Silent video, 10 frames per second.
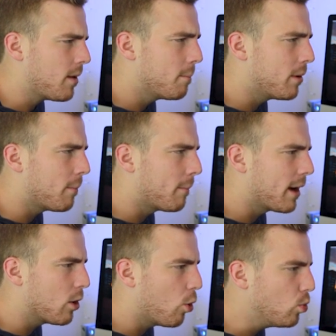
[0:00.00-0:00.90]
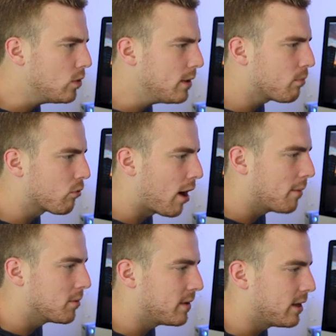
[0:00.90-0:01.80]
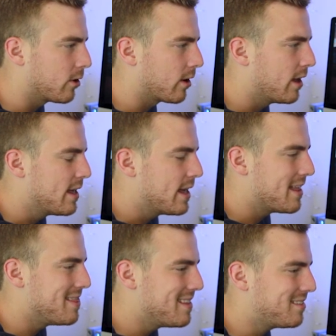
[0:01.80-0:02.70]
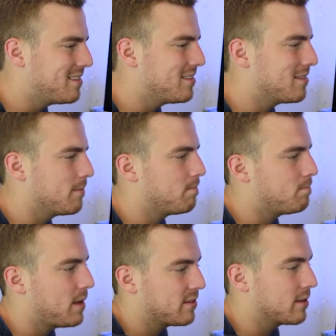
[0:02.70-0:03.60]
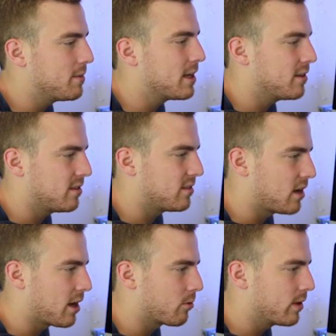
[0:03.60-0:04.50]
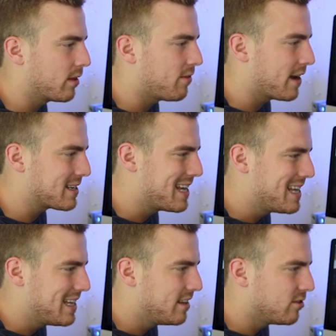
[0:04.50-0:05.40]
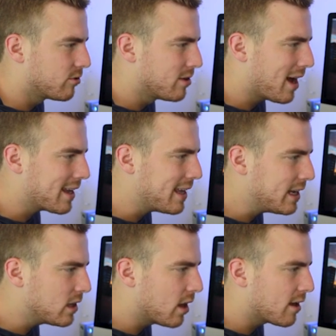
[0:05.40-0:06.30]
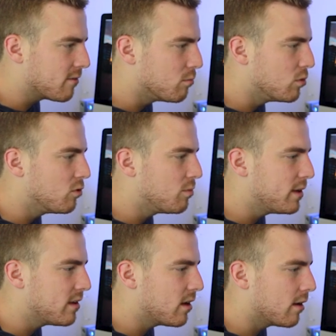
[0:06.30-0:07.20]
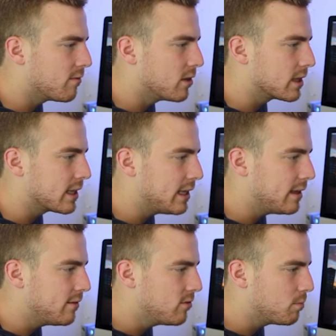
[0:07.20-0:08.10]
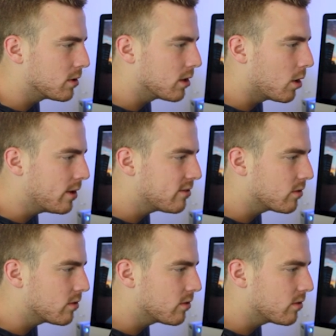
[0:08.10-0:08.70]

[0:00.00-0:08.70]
But my only problem here, and this is basically because it's not a real effect, is you're not getting a lot of movement of the leaves below it.